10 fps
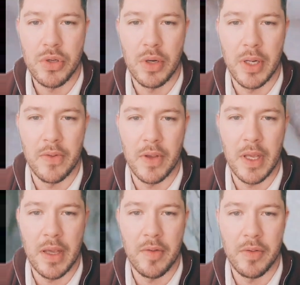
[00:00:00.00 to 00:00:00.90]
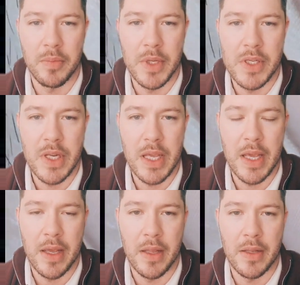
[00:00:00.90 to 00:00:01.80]
struggling to hear from this
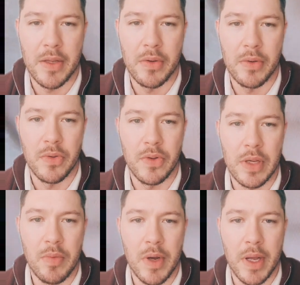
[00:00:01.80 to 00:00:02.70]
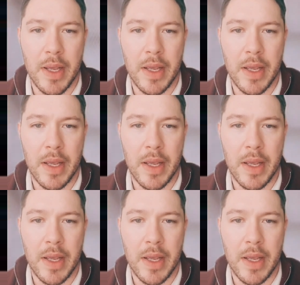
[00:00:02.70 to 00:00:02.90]
ear, and you'll see why